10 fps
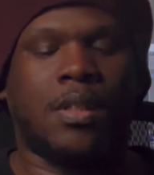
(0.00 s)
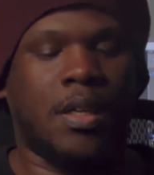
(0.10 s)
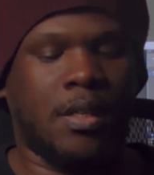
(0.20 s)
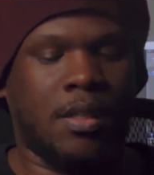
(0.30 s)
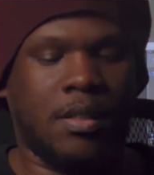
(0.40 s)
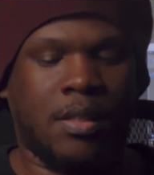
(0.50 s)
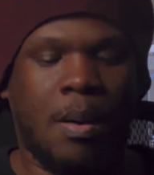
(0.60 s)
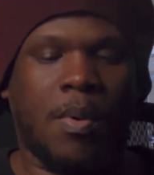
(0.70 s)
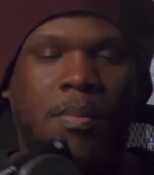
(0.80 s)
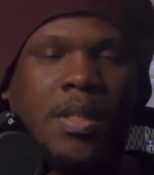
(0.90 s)
and then come
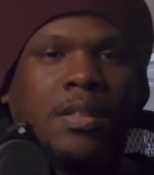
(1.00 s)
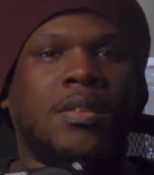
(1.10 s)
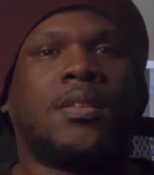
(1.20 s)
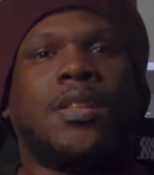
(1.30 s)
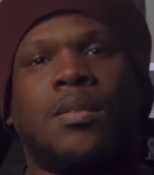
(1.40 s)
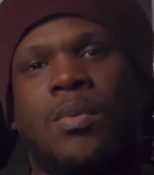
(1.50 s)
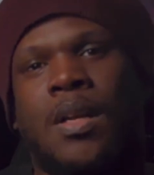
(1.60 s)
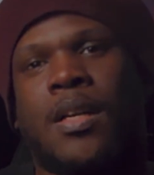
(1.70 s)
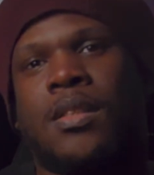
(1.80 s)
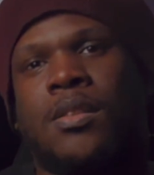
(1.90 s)
with me and see what
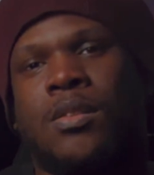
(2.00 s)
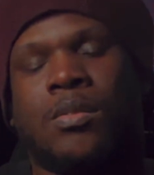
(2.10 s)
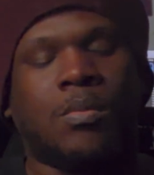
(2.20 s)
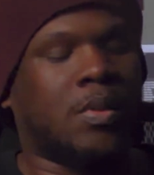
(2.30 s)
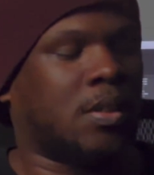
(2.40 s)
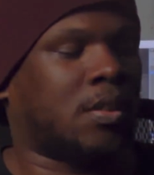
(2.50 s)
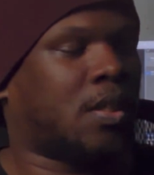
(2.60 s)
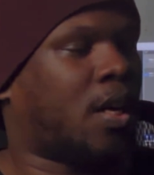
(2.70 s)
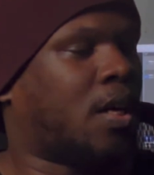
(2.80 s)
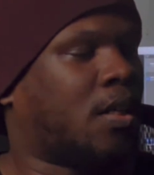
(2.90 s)
I can do with this
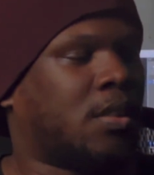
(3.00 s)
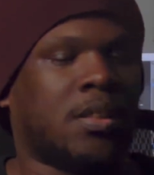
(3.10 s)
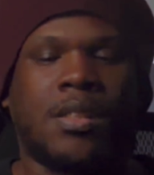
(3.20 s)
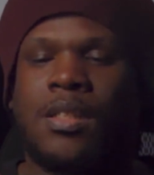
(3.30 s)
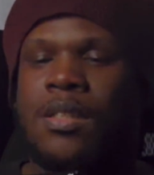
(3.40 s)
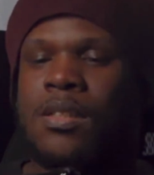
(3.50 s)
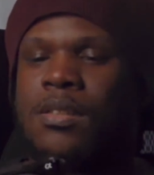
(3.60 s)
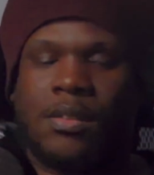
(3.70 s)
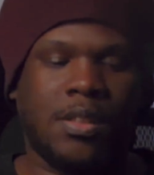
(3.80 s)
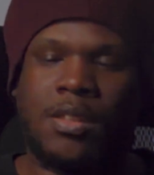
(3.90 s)
cage,
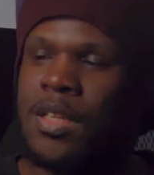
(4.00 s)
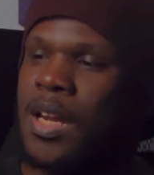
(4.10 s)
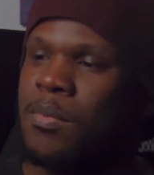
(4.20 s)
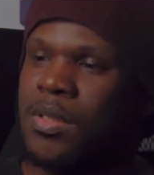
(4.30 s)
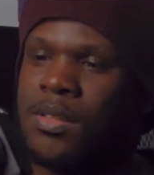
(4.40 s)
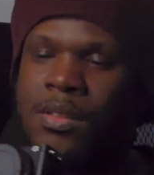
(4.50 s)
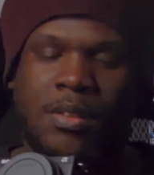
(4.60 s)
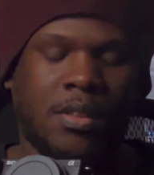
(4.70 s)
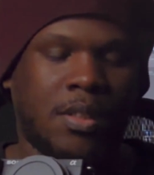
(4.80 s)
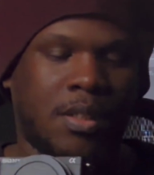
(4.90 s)
this camera,
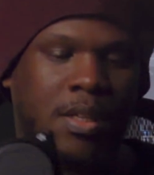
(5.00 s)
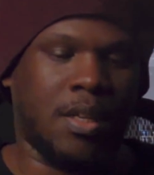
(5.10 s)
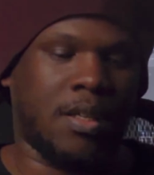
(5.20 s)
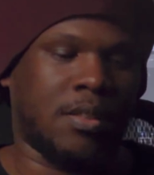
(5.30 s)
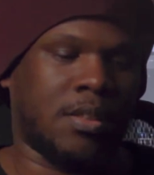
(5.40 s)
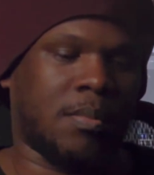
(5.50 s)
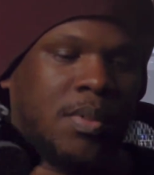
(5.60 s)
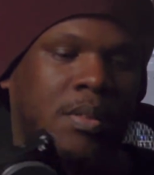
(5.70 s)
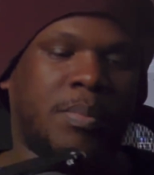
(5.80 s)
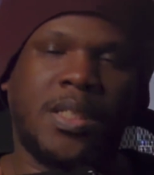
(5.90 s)
and some of
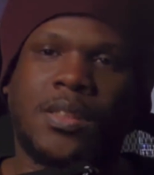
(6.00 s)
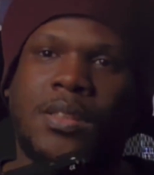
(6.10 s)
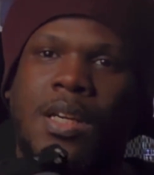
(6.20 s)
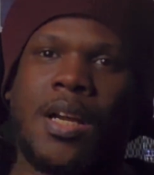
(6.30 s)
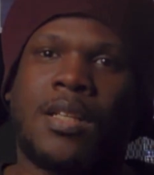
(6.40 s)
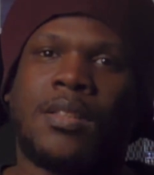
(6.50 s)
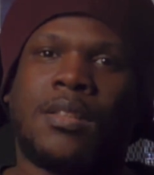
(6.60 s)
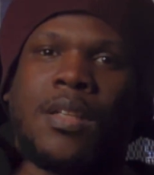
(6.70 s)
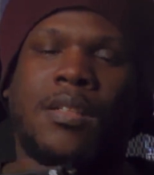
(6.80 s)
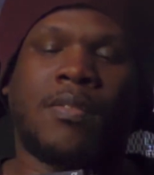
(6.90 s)
the pieces I got
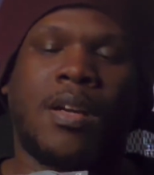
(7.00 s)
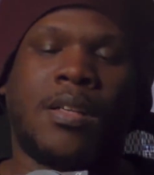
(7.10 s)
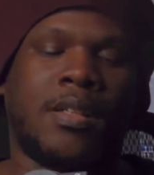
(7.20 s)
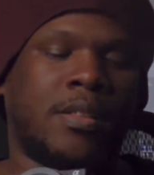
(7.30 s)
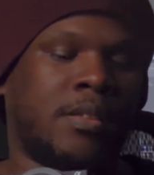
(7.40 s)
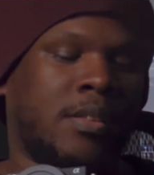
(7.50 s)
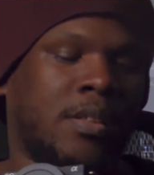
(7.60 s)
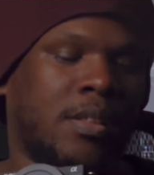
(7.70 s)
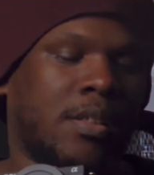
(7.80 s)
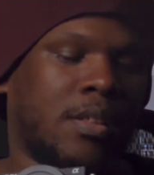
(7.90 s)
laying around
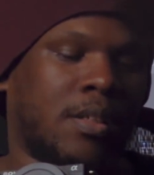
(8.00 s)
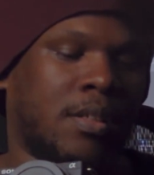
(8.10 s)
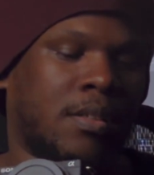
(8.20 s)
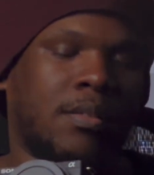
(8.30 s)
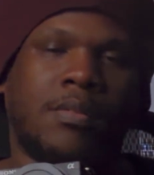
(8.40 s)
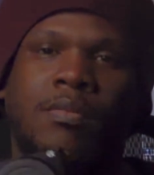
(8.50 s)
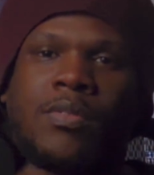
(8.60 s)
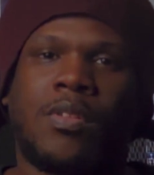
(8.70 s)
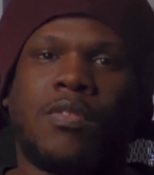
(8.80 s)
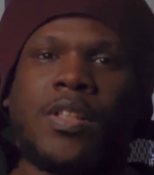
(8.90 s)
here
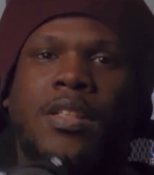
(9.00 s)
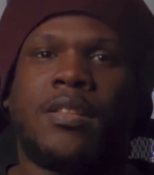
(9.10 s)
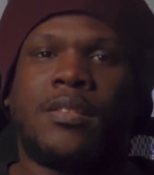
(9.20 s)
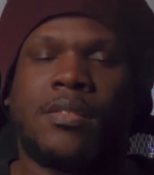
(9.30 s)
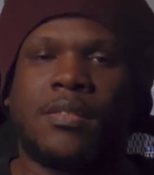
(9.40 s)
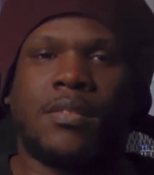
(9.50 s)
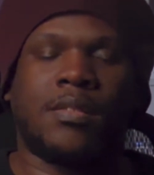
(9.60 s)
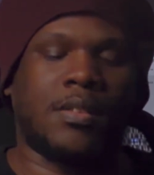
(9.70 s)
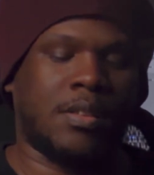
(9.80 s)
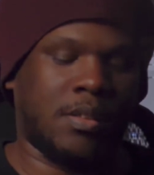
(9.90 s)
for a rig.
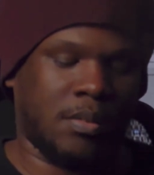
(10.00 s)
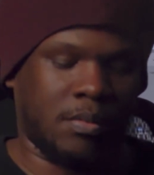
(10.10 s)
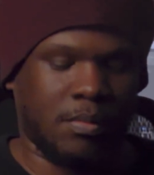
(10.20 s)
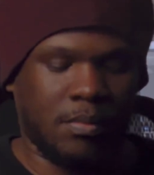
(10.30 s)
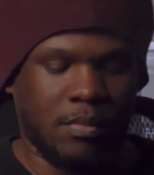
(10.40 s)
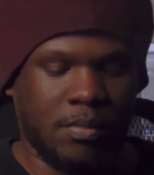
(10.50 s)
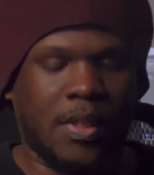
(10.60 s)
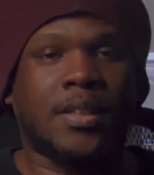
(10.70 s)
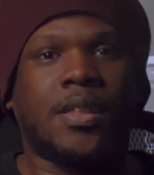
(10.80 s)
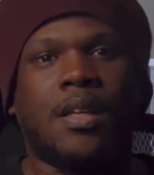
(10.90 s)
With
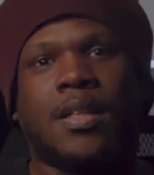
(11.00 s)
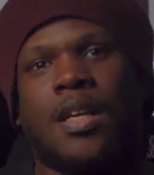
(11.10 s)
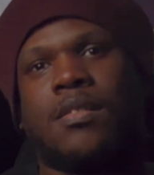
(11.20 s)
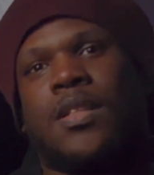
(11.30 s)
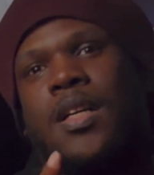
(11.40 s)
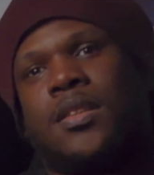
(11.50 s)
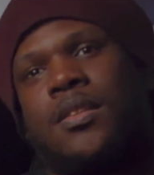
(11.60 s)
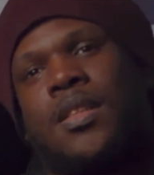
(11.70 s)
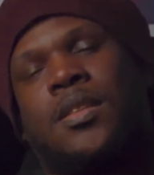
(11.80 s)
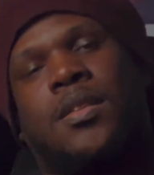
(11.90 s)
that said, I'll catch you guys in the
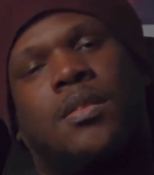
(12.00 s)
next